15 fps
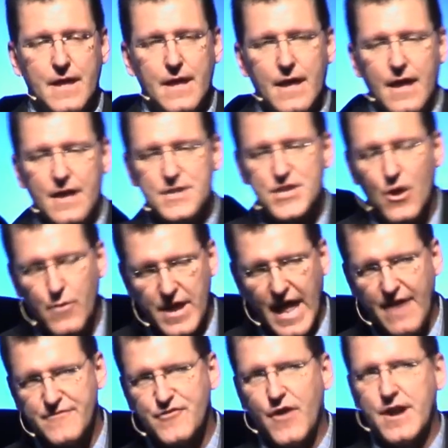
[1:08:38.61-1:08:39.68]
And so we
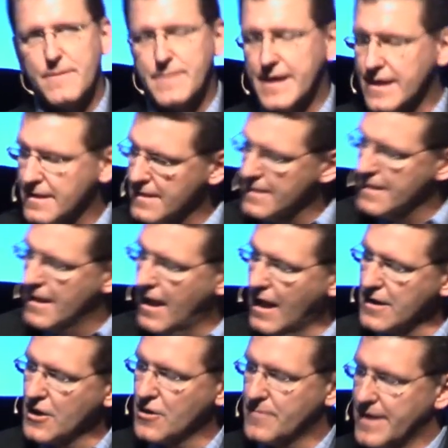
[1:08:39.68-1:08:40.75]
have tried to be a
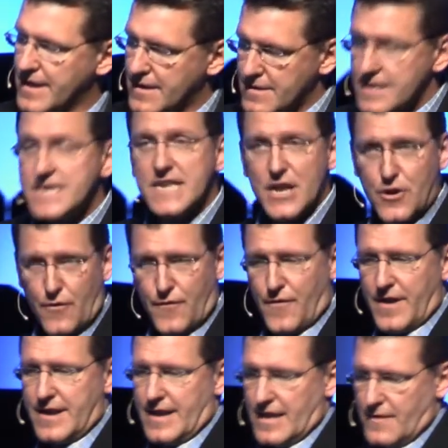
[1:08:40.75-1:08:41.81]
little bit seeker
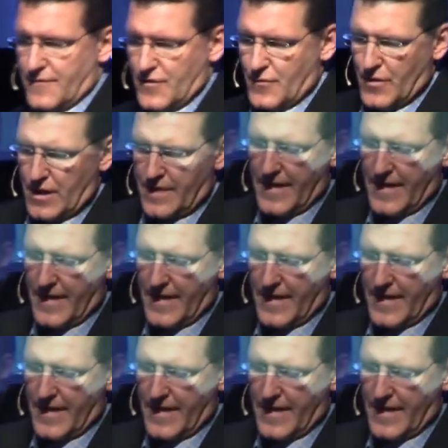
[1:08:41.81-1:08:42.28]
friendly, if you will, in